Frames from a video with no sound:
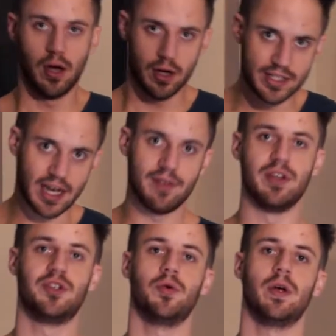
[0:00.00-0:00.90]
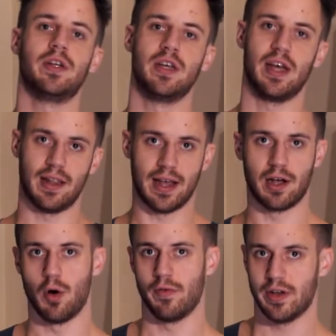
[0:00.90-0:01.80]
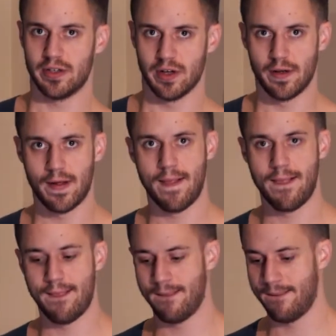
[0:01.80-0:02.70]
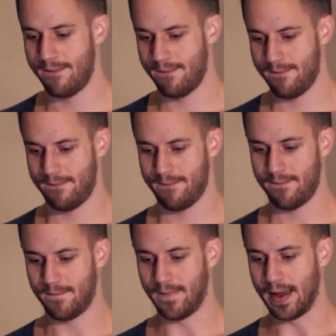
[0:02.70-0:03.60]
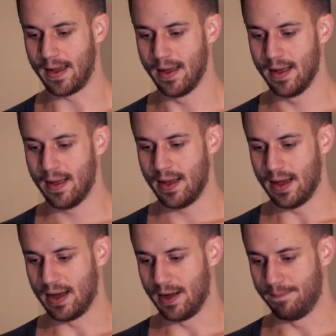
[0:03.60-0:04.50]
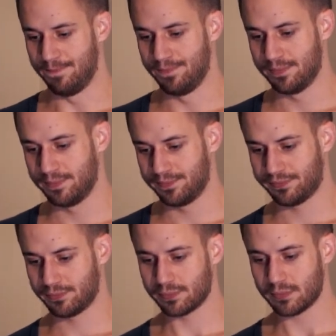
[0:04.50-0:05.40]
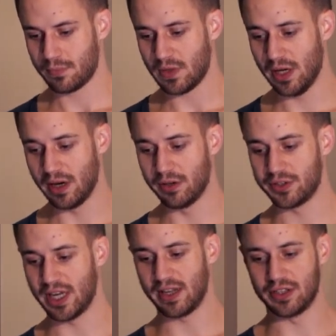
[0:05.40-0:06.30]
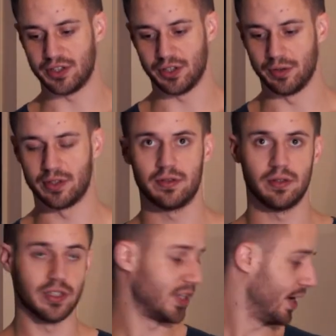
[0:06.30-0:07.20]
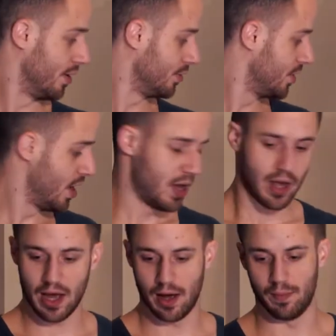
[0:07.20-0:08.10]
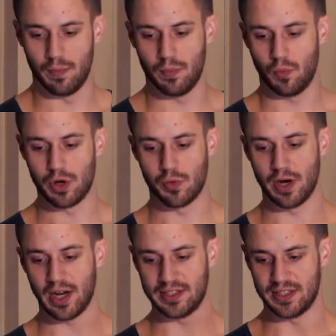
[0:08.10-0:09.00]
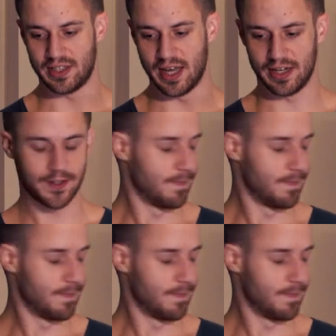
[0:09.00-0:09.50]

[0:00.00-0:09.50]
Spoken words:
dive into it and let go of it. Okay? And understanding this too, as a side note, what you realize is that